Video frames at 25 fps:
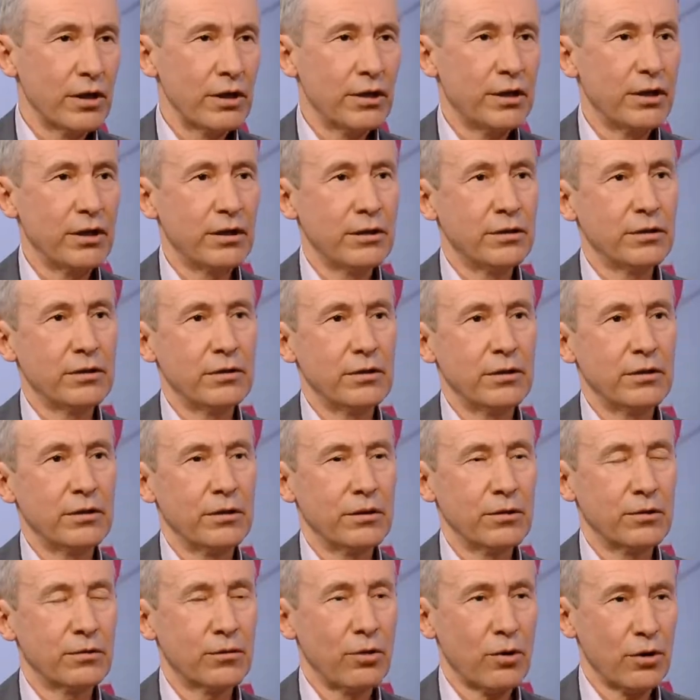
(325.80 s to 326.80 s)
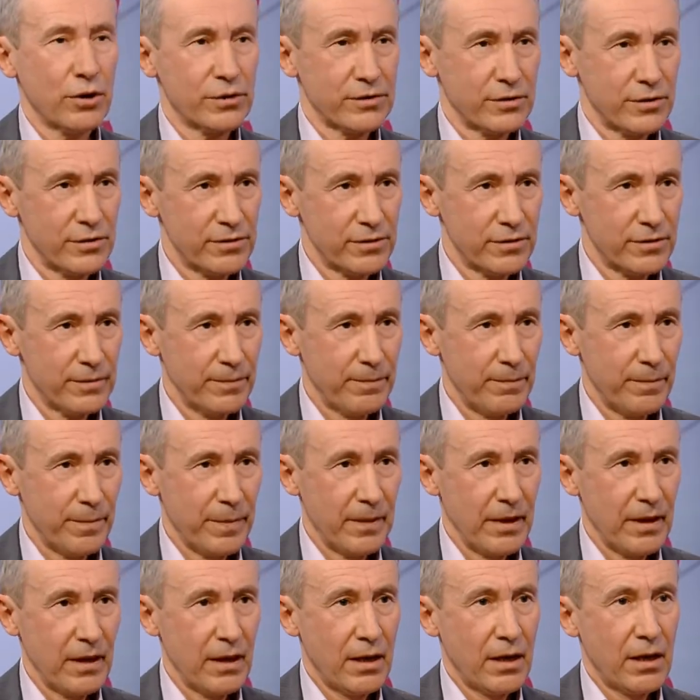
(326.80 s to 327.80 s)
in Caucasus.
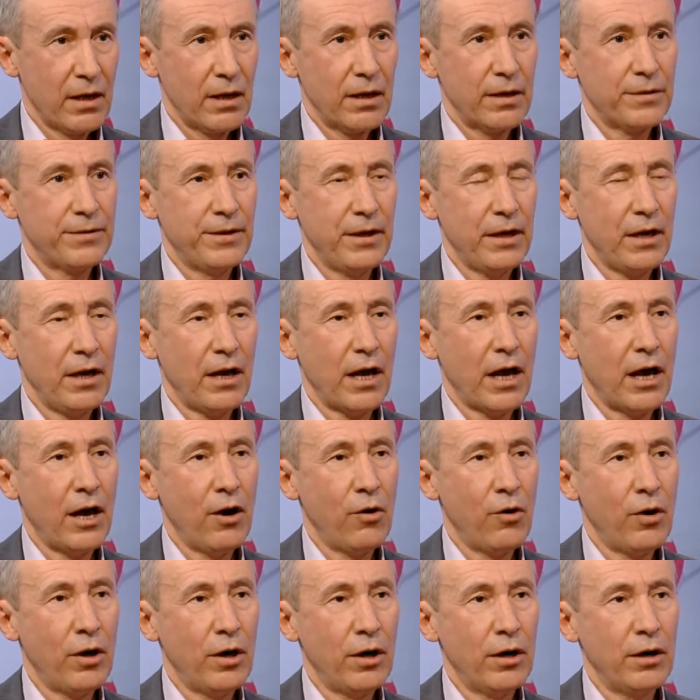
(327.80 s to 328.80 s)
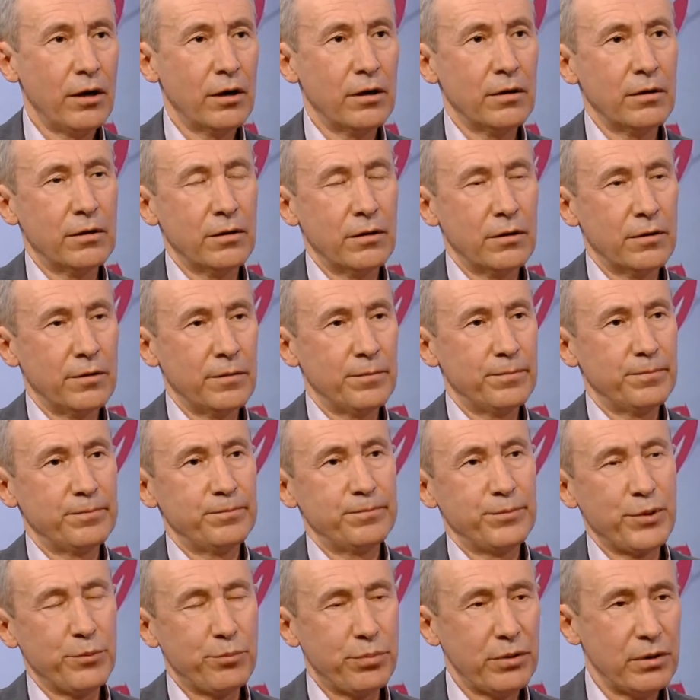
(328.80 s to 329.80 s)
There our
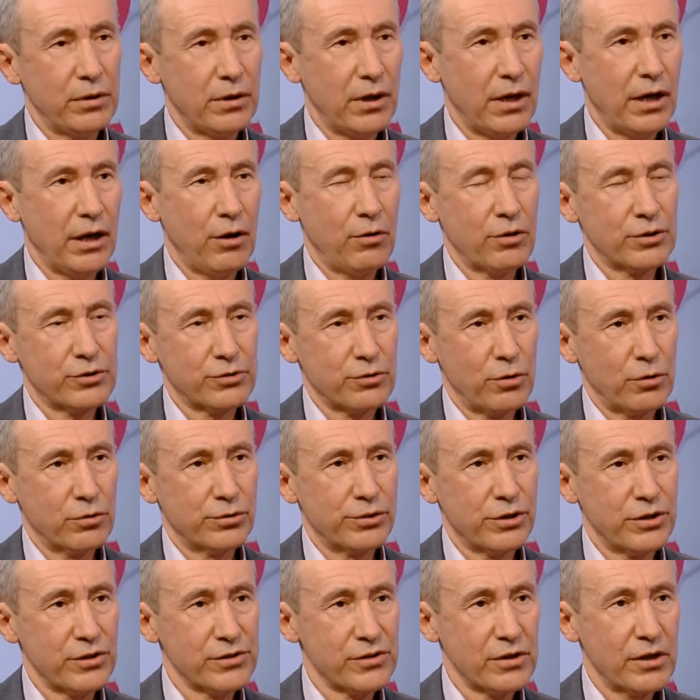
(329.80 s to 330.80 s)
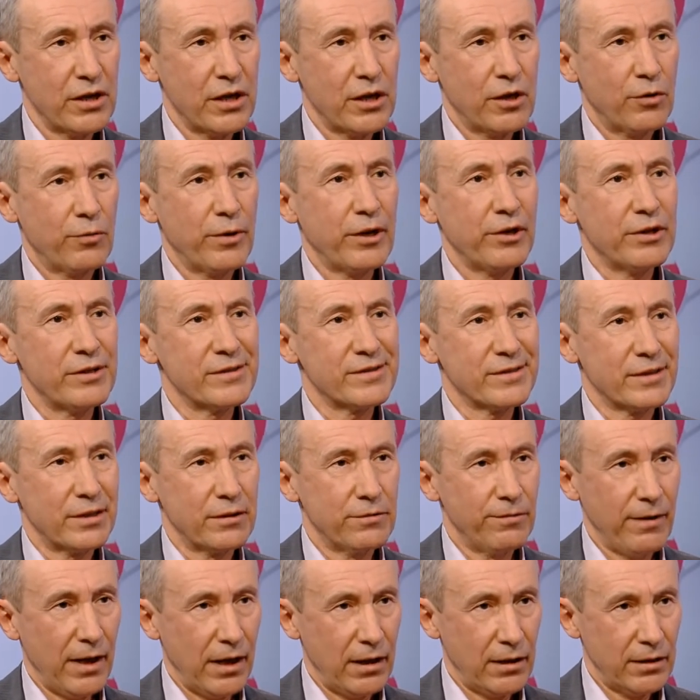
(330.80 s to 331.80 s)
people, our soldiers, were in
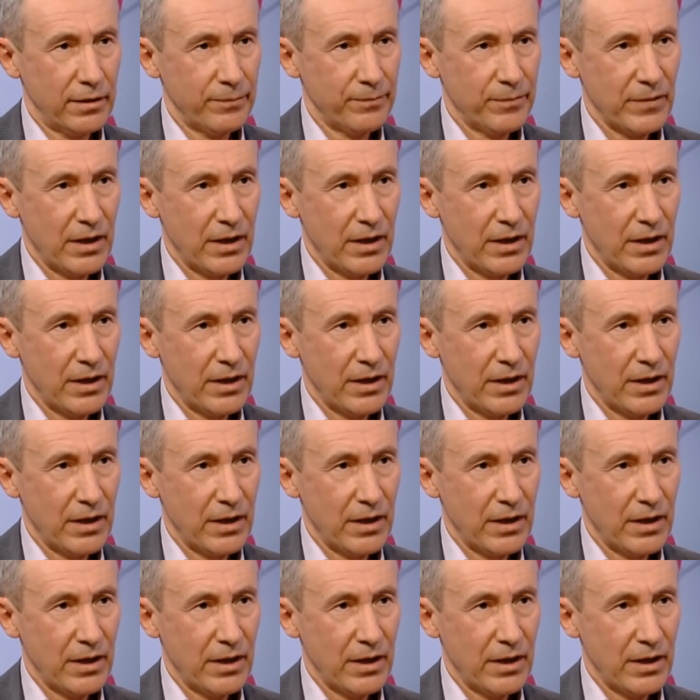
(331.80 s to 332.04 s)
Skhinval,